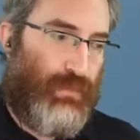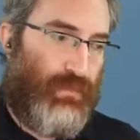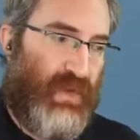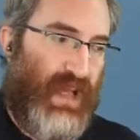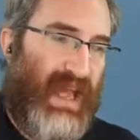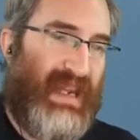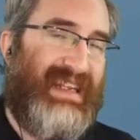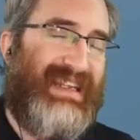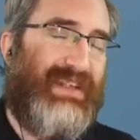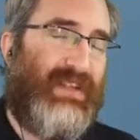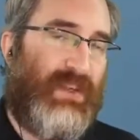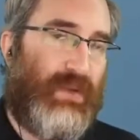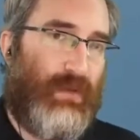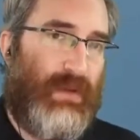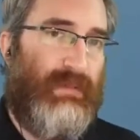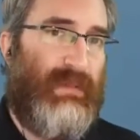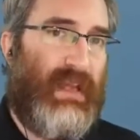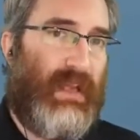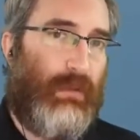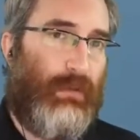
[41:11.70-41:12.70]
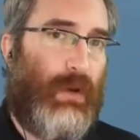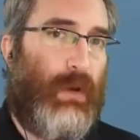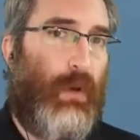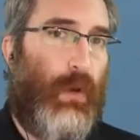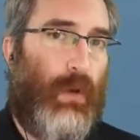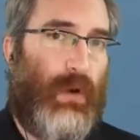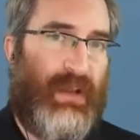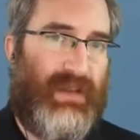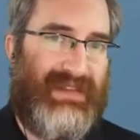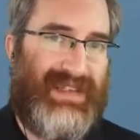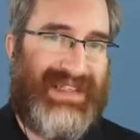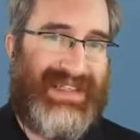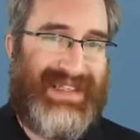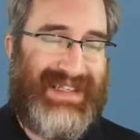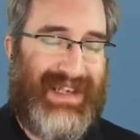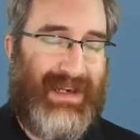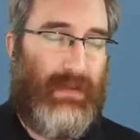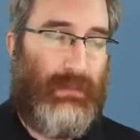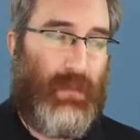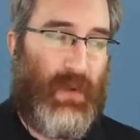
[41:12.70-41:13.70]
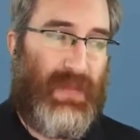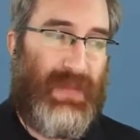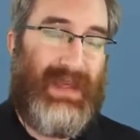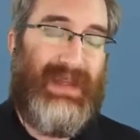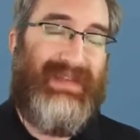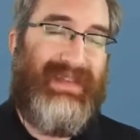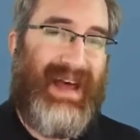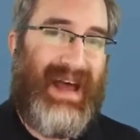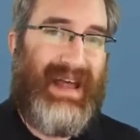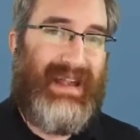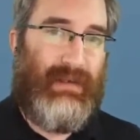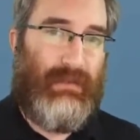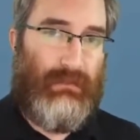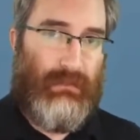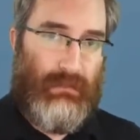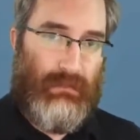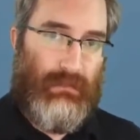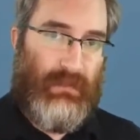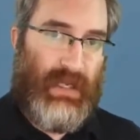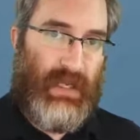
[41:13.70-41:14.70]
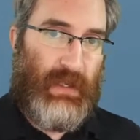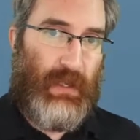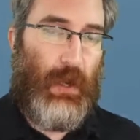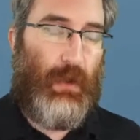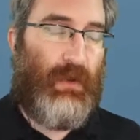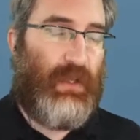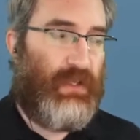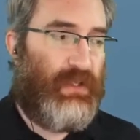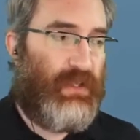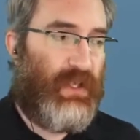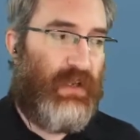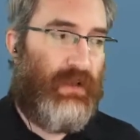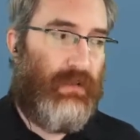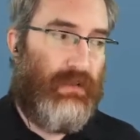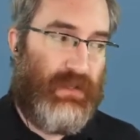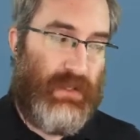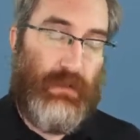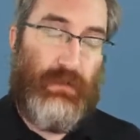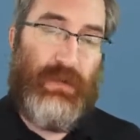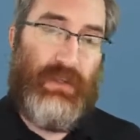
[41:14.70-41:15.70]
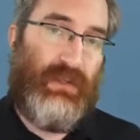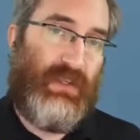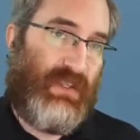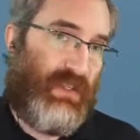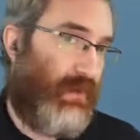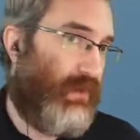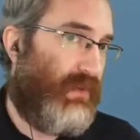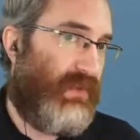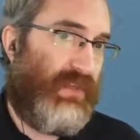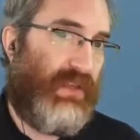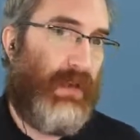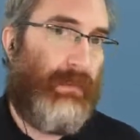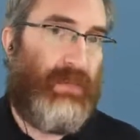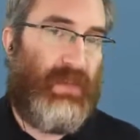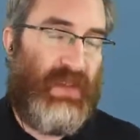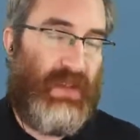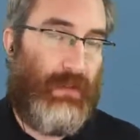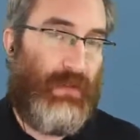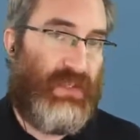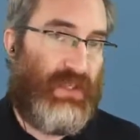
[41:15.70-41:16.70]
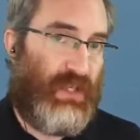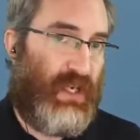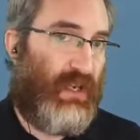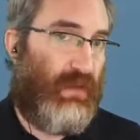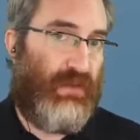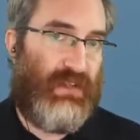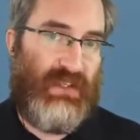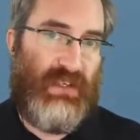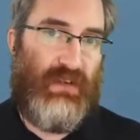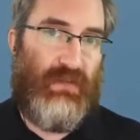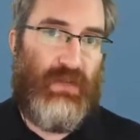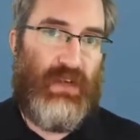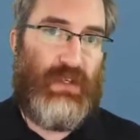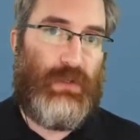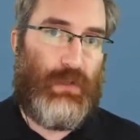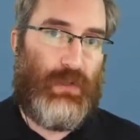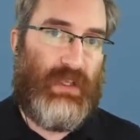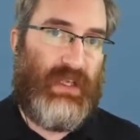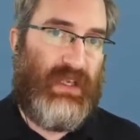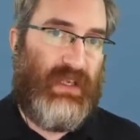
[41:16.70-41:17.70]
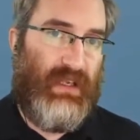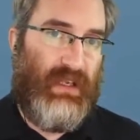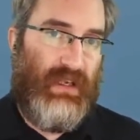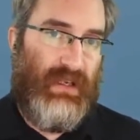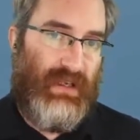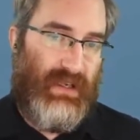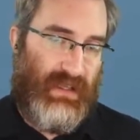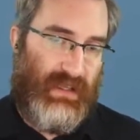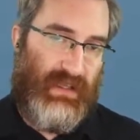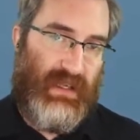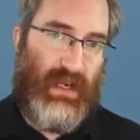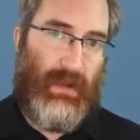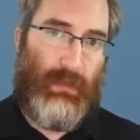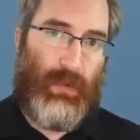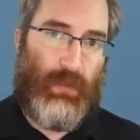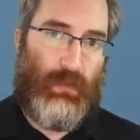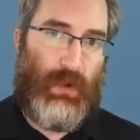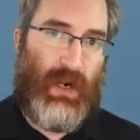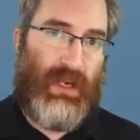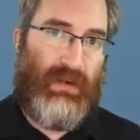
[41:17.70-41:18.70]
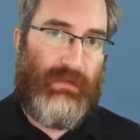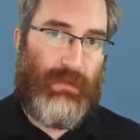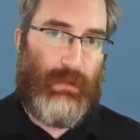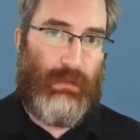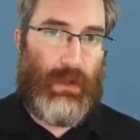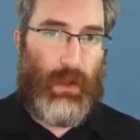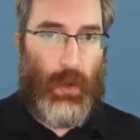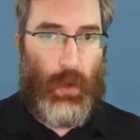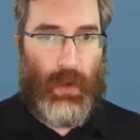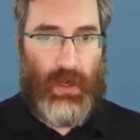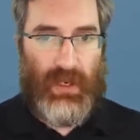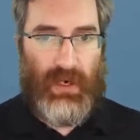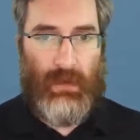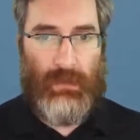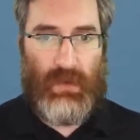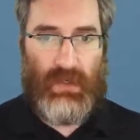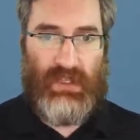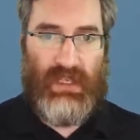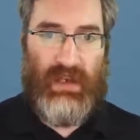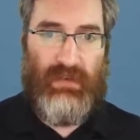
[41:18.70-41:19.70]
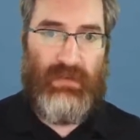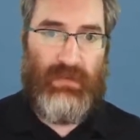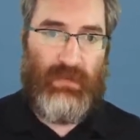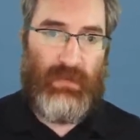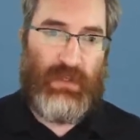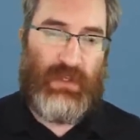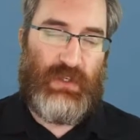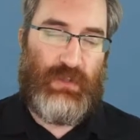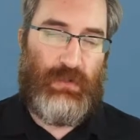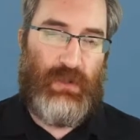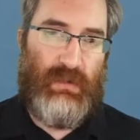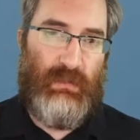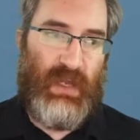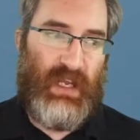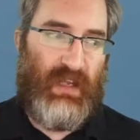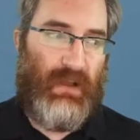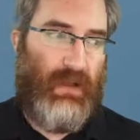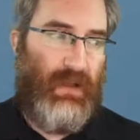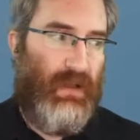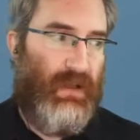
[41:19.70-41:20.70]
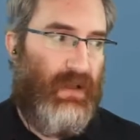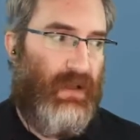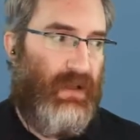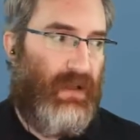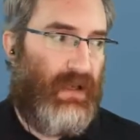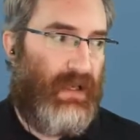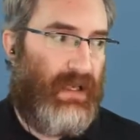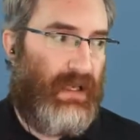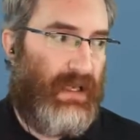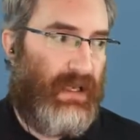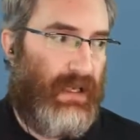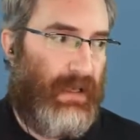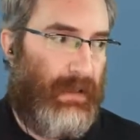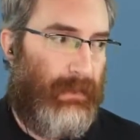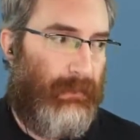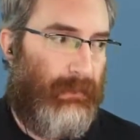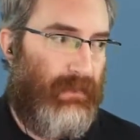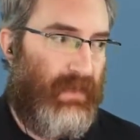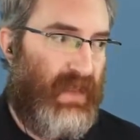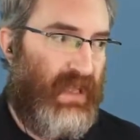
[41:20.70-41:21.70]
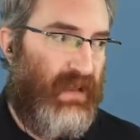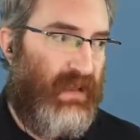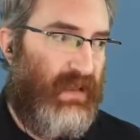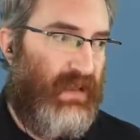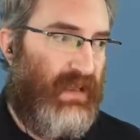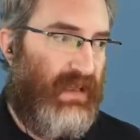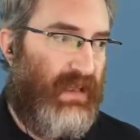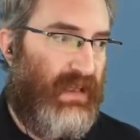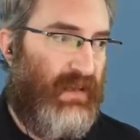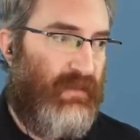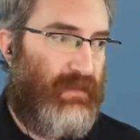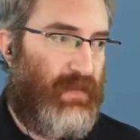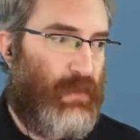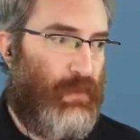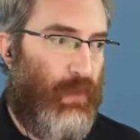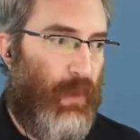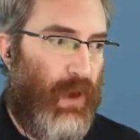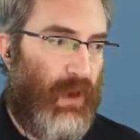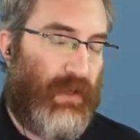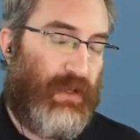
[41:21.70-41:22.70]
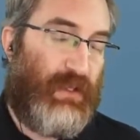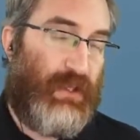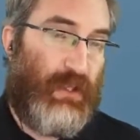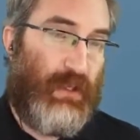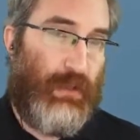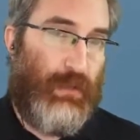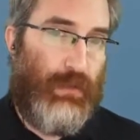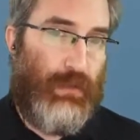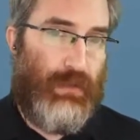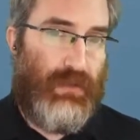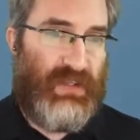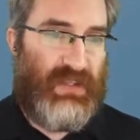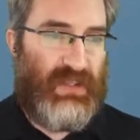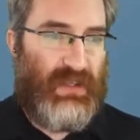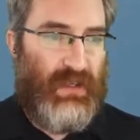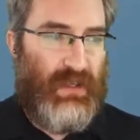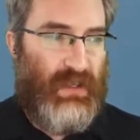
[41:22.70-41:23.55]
any streaming and recording that's set up within that encoding channel, you can start and stop those channels individually in the upper right for recording, upper left for streaming. If you want to choose